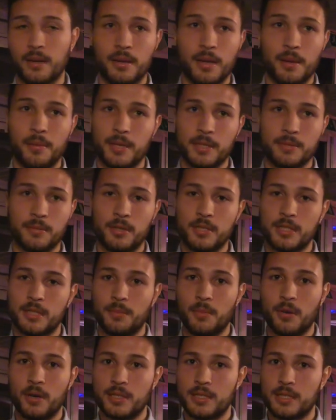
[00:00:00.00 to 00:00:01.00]
Yeah, but it's
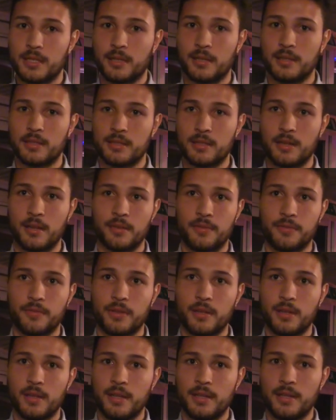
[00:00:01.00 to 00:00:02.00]
mostly boxing and stuff.
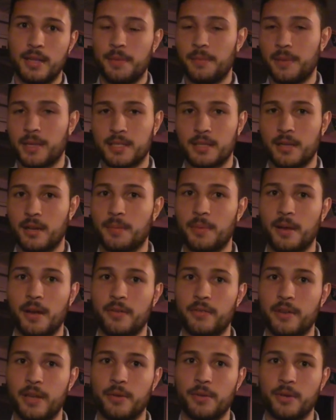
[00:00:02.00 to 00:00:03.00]
They mix it up
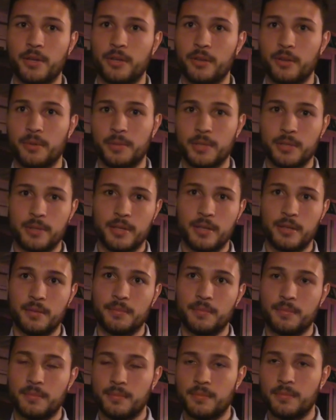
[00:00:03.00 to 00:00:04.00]
however they want to do it between them.